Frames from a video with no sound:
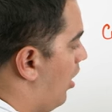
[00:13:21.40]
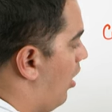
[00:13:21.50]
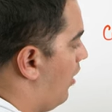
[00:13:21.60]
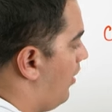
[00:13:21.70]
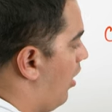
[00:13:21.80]

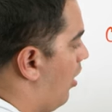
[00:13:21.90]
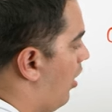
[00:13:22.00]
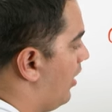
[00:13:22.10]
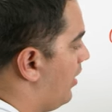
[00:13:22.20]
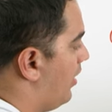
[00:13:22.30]
on the
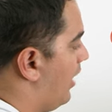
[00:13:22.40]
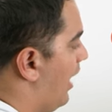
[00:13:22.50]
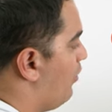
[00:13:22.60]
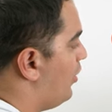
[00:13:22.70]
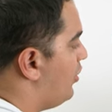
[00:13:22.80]
heart
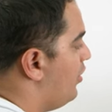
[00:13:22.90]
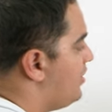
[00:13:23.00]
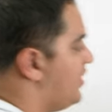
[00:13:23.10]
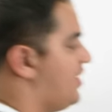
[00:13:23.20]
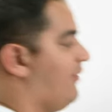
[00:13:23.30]
and
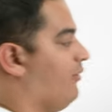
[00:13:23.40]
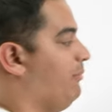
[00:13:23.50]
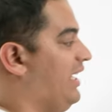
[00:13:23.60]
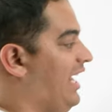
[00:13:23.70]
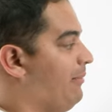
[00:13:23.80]
reduces it from
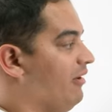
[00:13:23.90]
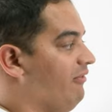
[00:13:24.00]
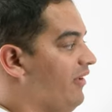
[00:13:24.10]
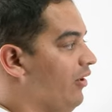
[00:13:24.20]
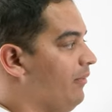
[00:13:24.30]
being able to
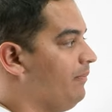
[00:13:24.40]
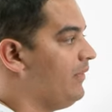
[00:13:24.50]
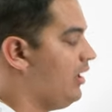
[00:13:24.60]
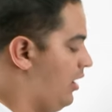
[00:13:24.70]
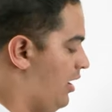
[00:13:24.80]
fill.
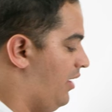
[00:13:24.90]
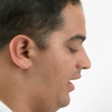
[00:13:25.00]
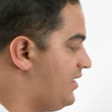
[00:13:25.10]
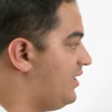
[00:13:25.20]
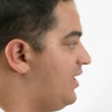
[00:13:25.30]

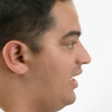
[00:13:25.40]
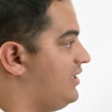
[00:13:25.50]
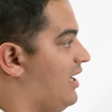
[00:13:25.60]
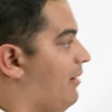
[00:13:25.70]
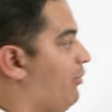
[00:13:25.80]
This is an
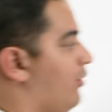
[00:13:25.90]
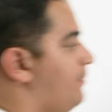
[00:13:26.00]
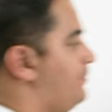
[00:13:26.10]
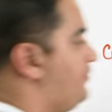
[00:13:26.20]
example